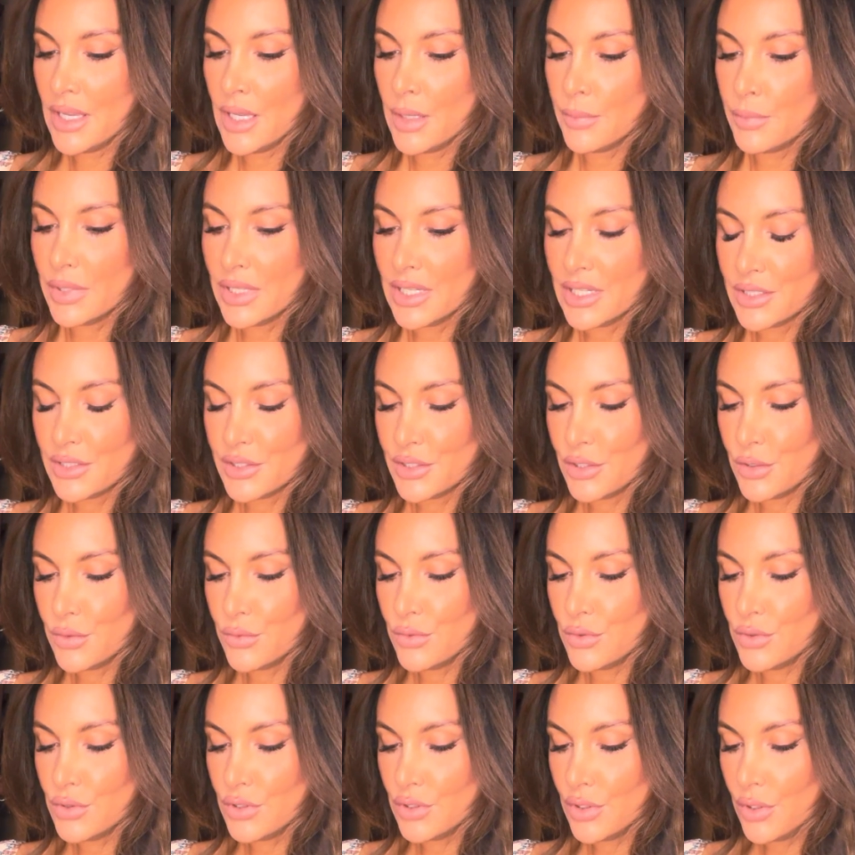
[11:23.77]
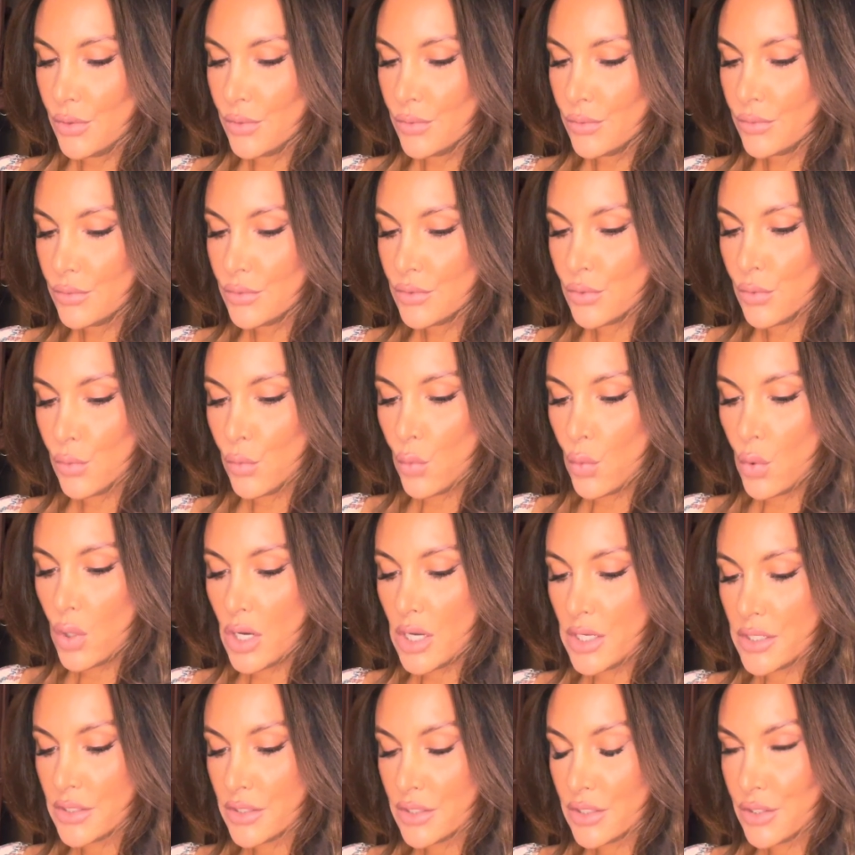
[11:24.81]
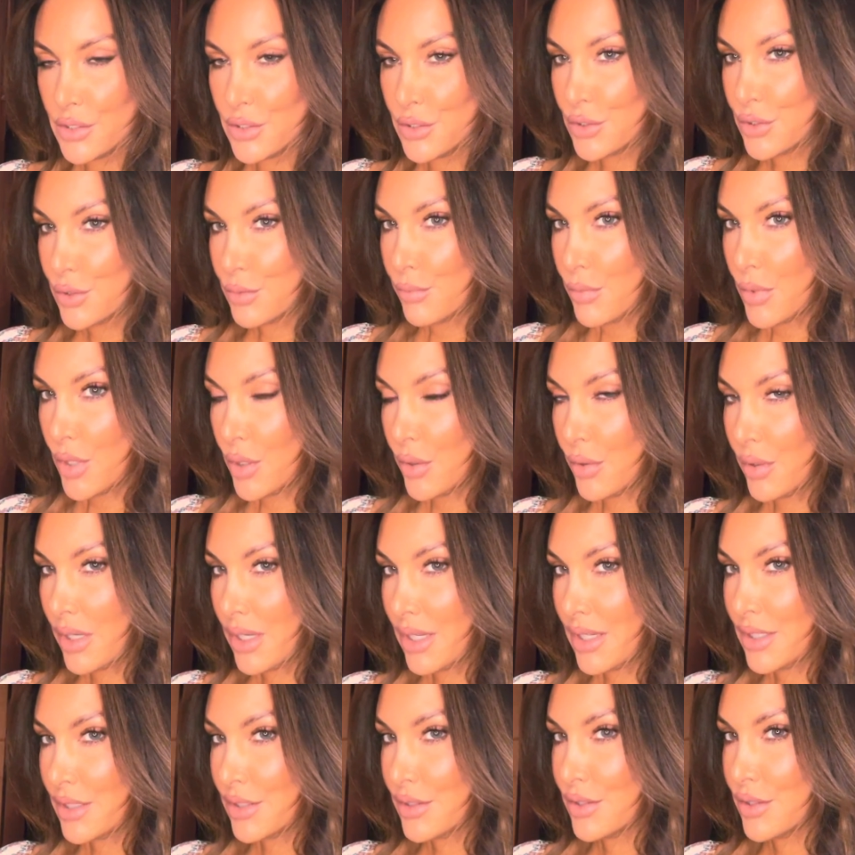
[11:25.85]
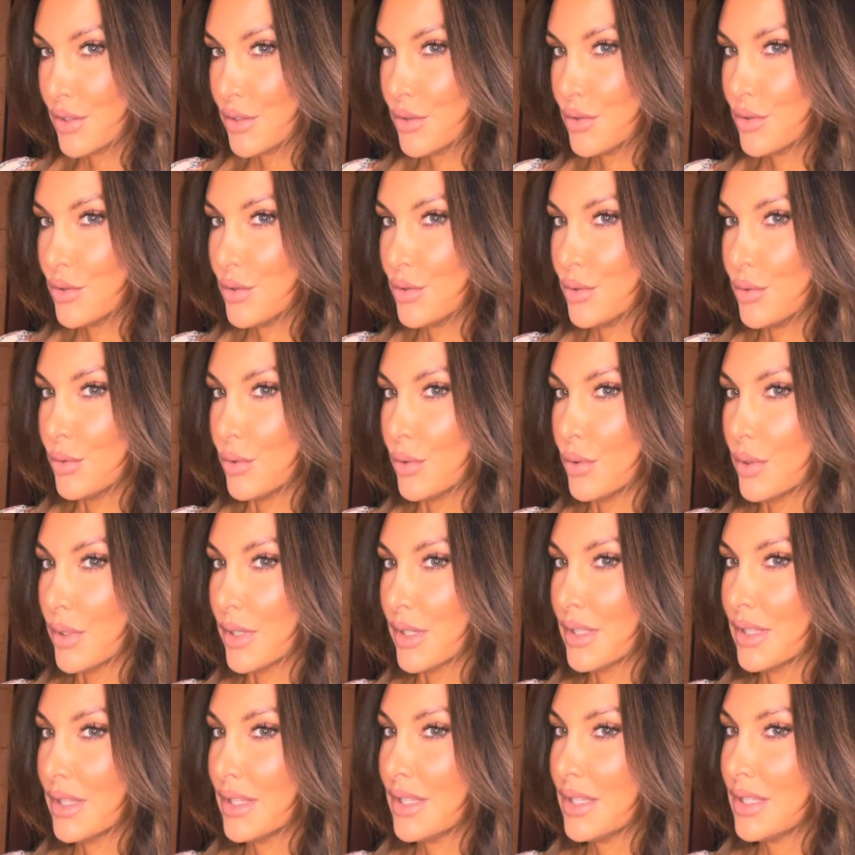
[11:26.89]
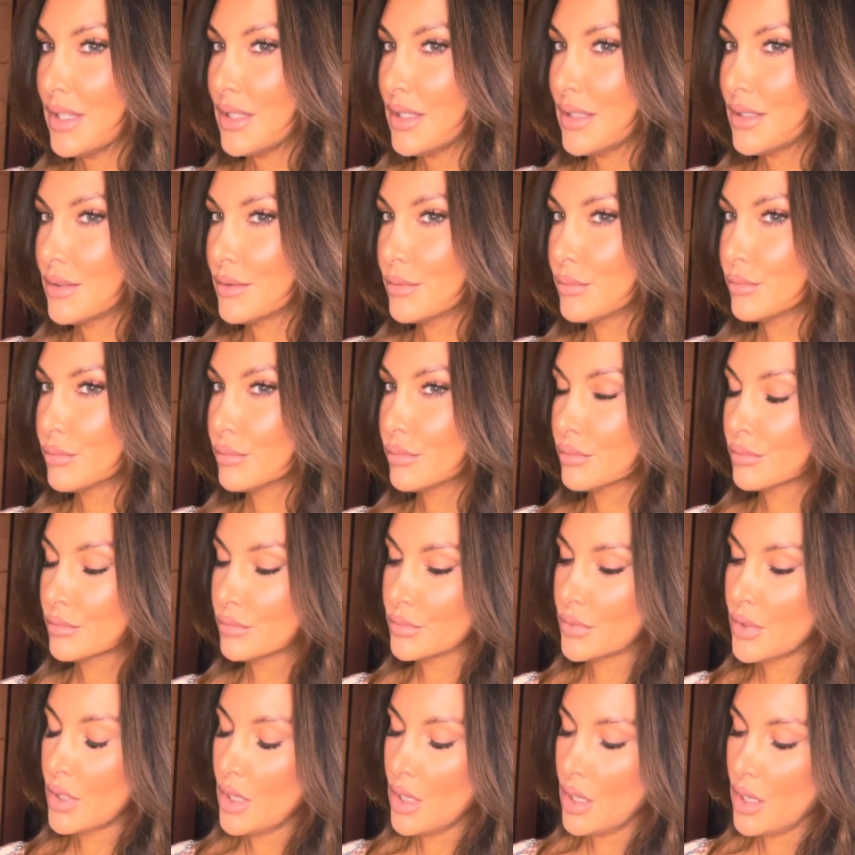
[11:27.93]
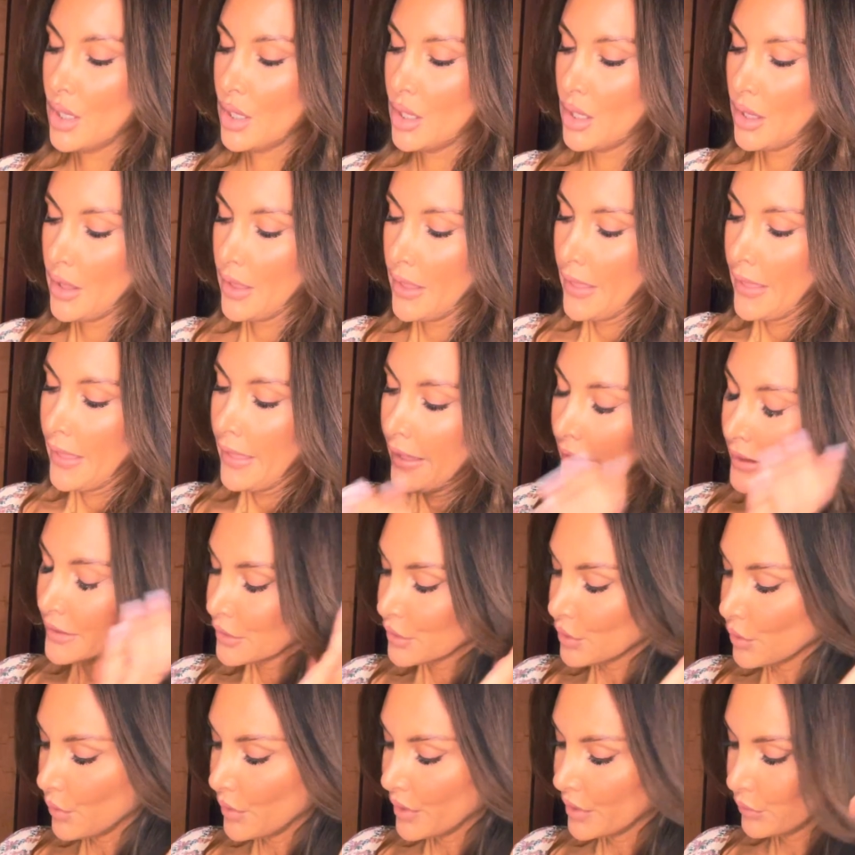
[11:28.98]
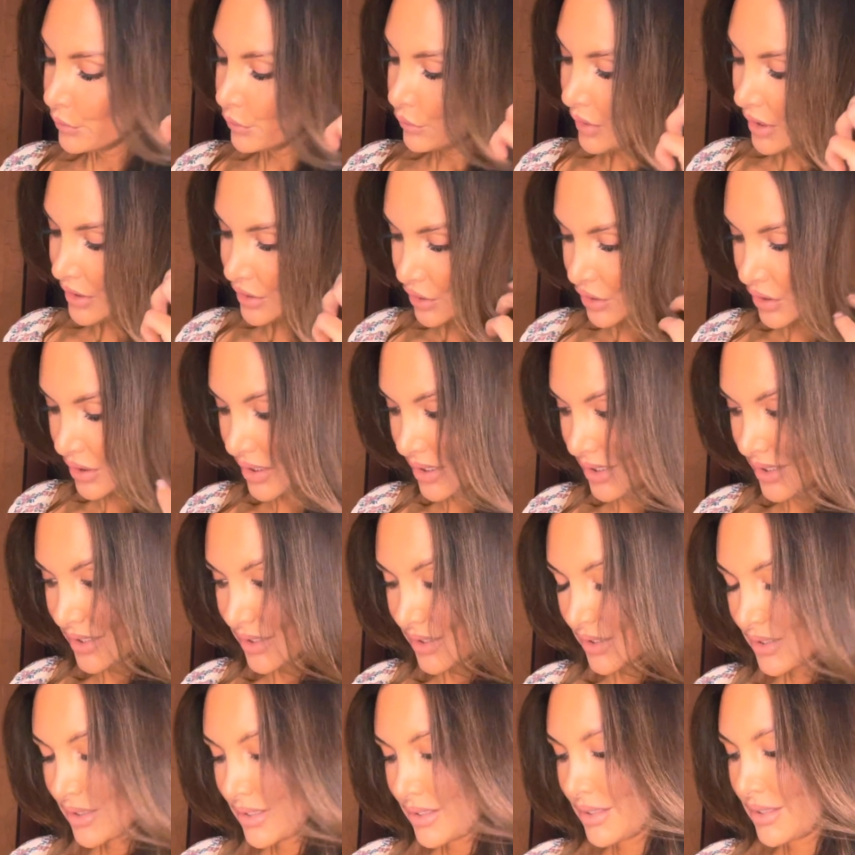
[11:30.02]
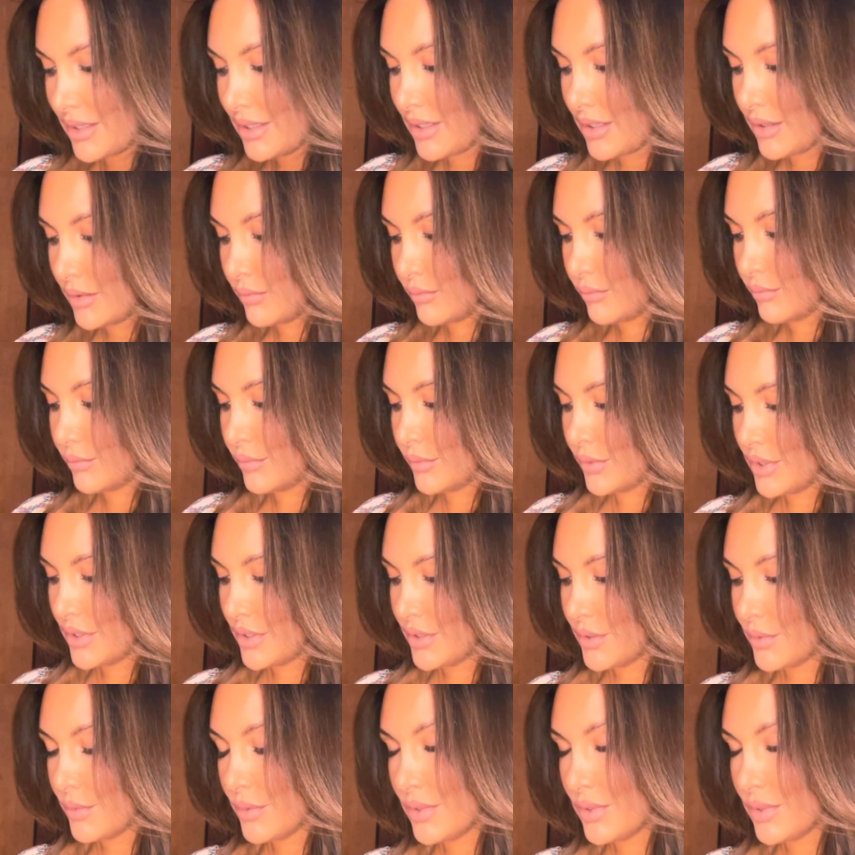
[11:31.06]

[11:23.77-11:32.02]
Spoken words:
because you don't want to smoke it too quickly. You don't want to rush it. You just